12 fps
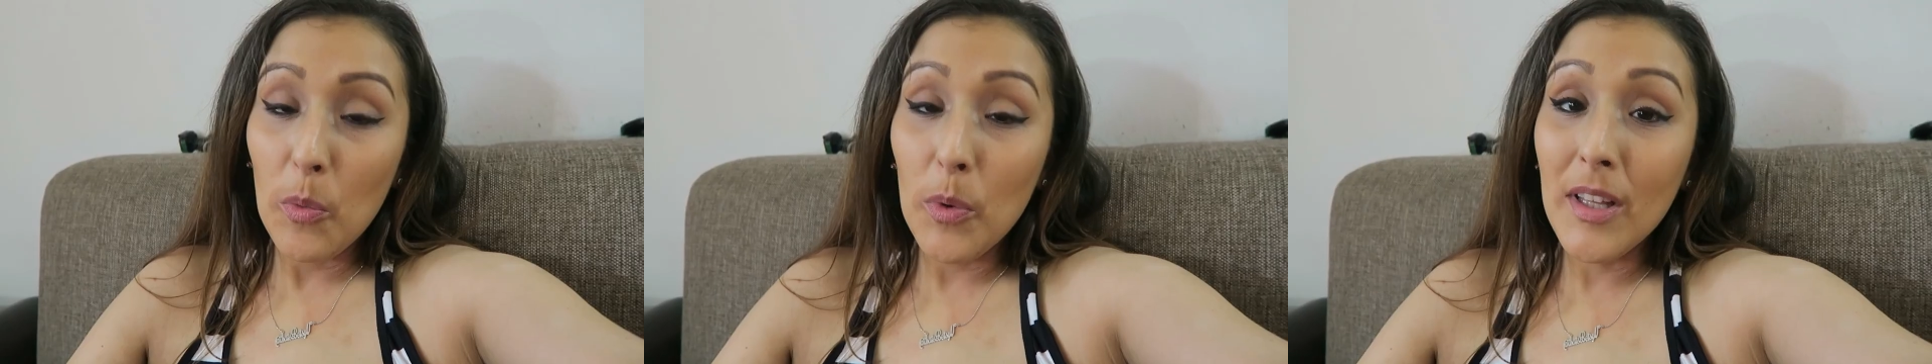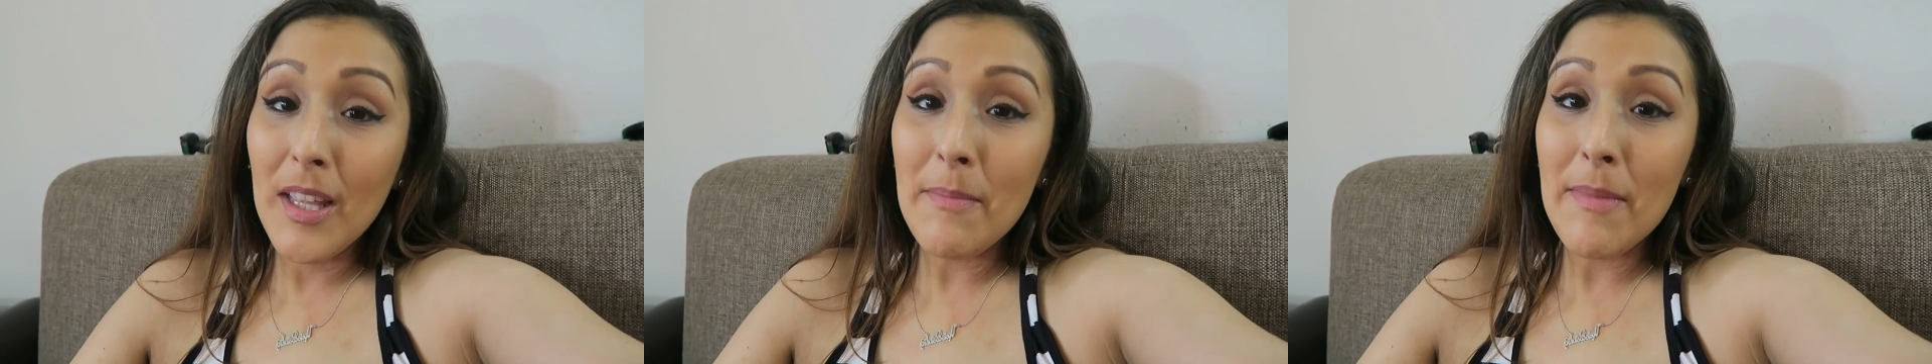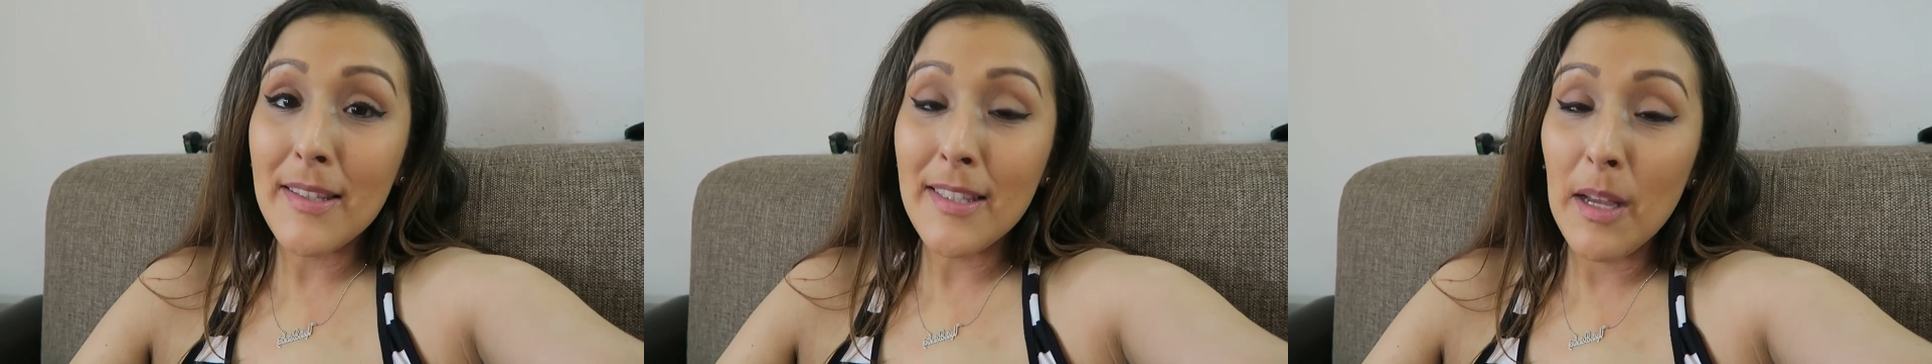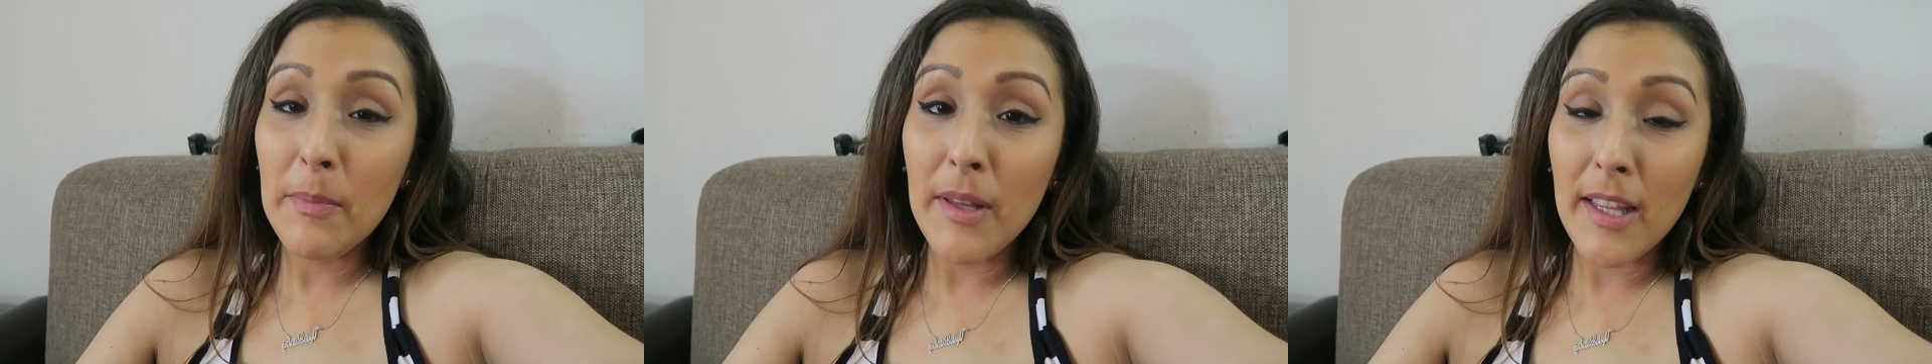Will he
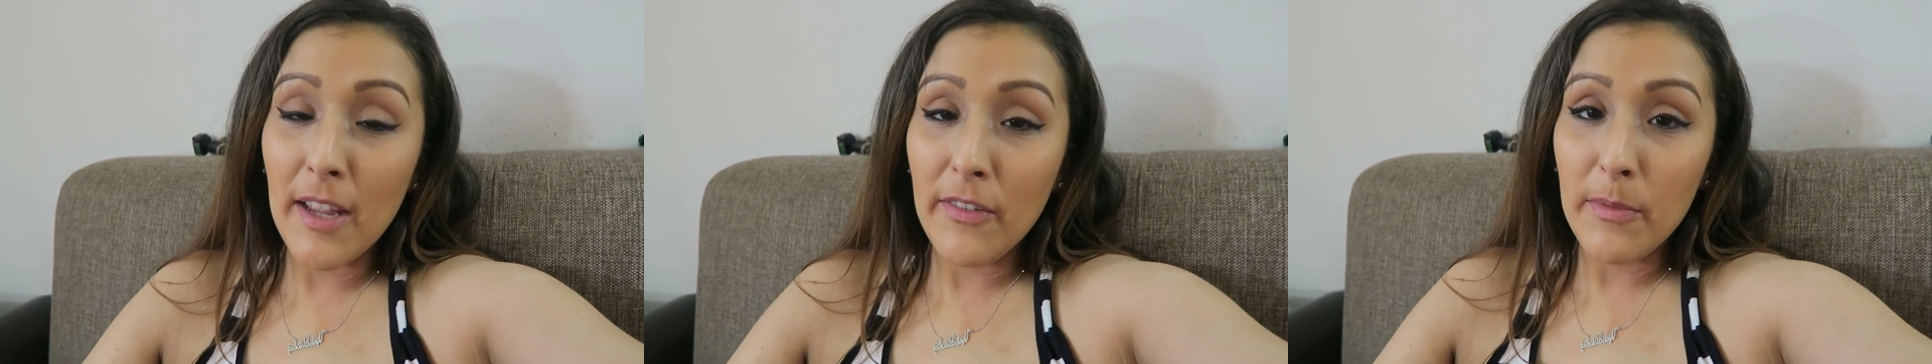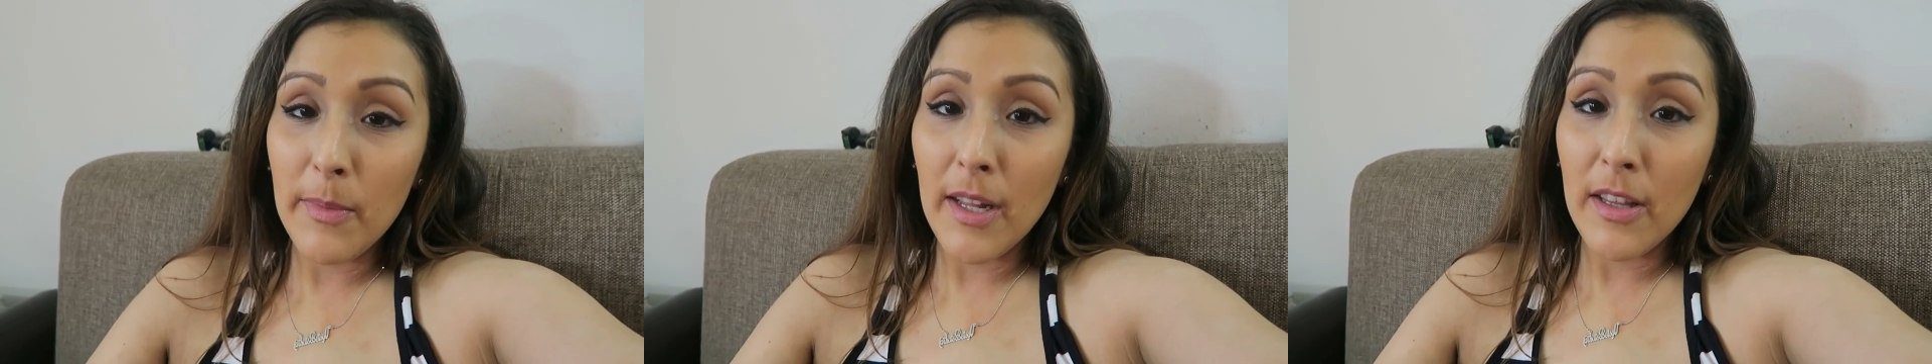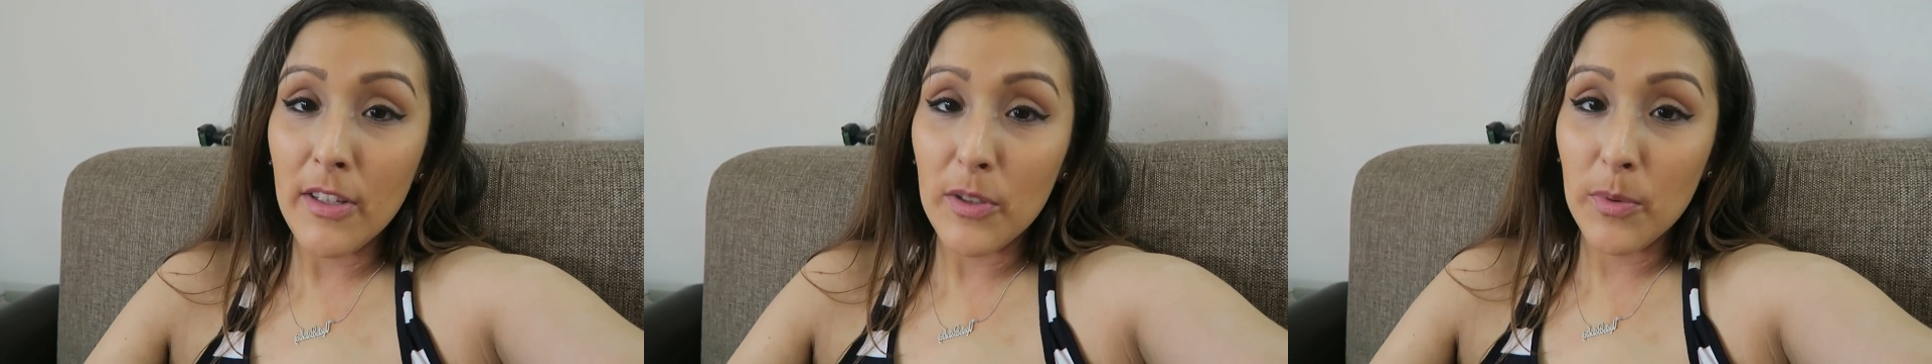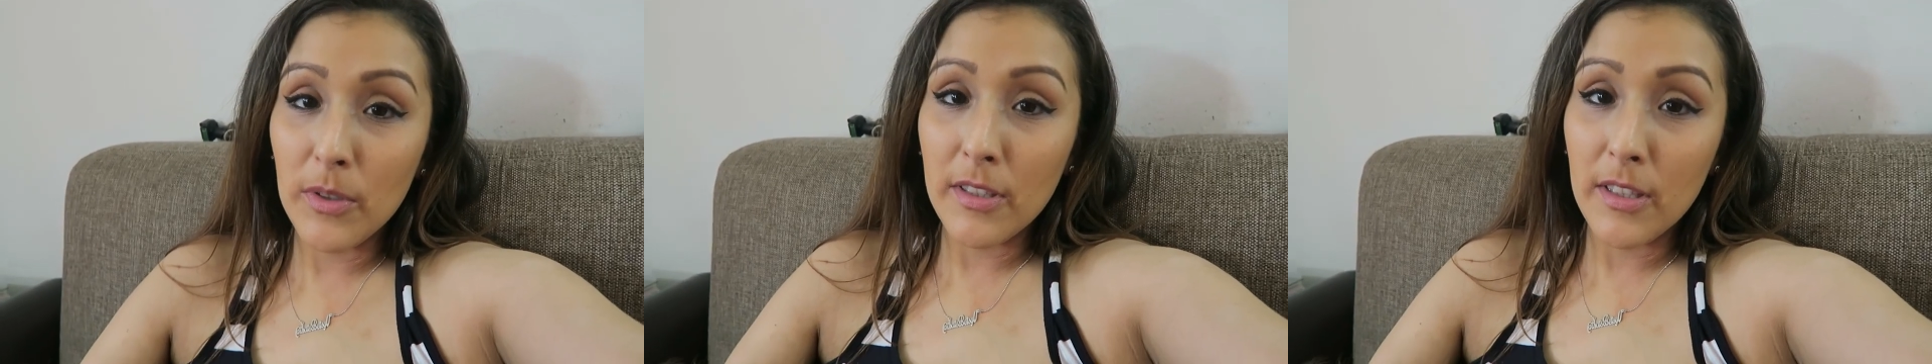mess up like every man in
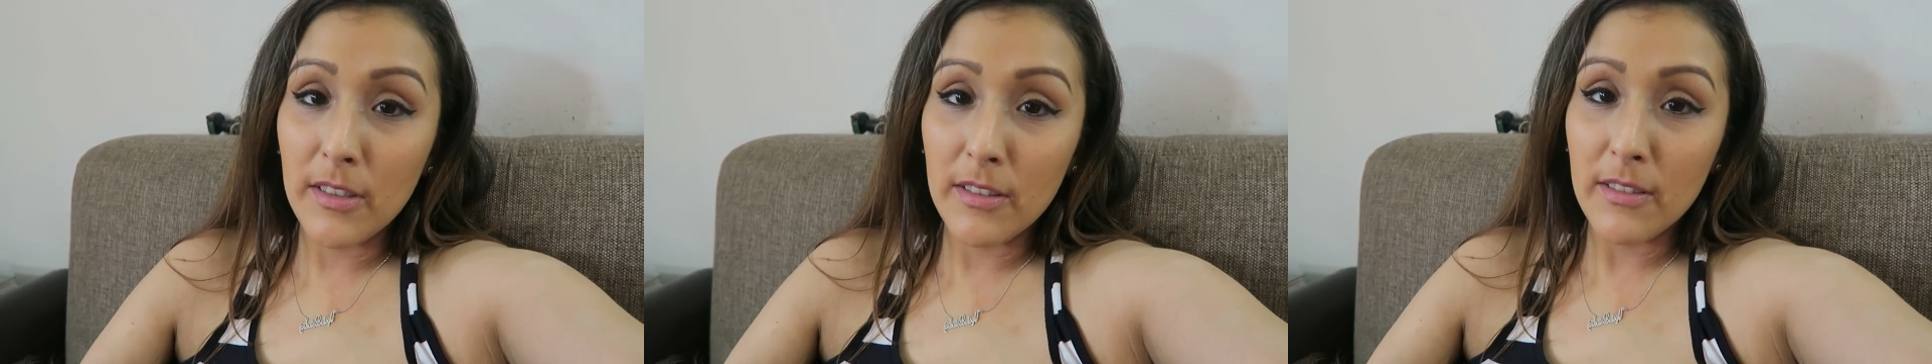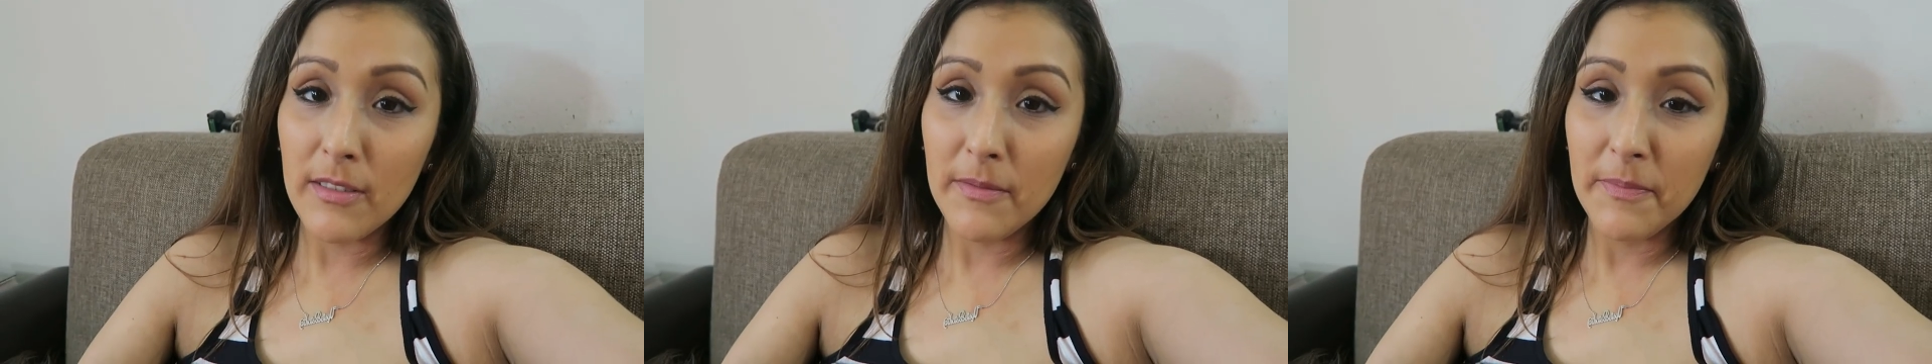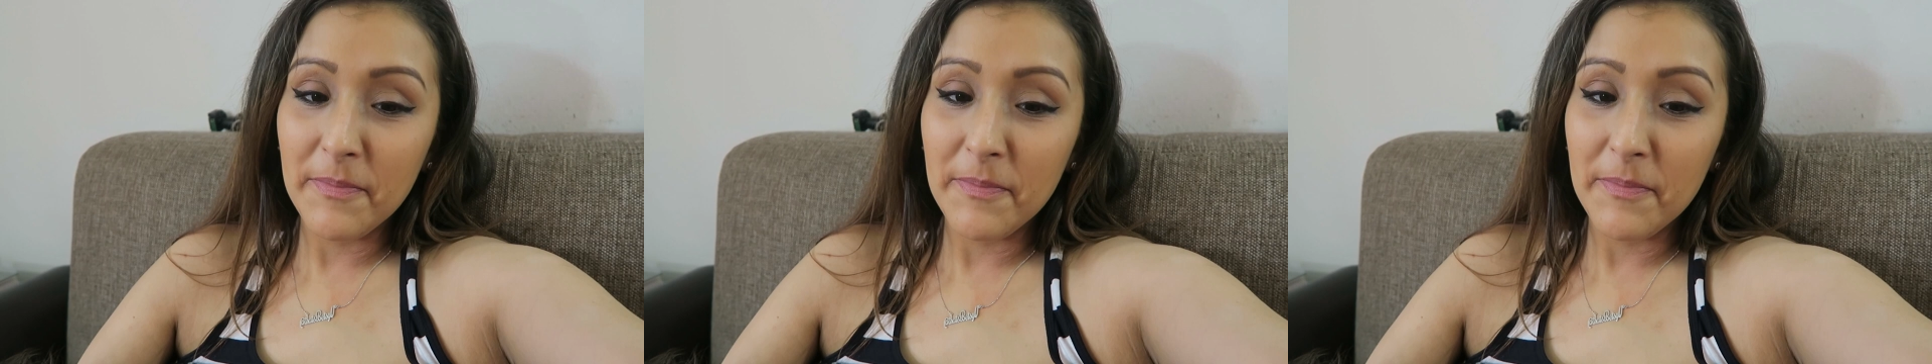this world does?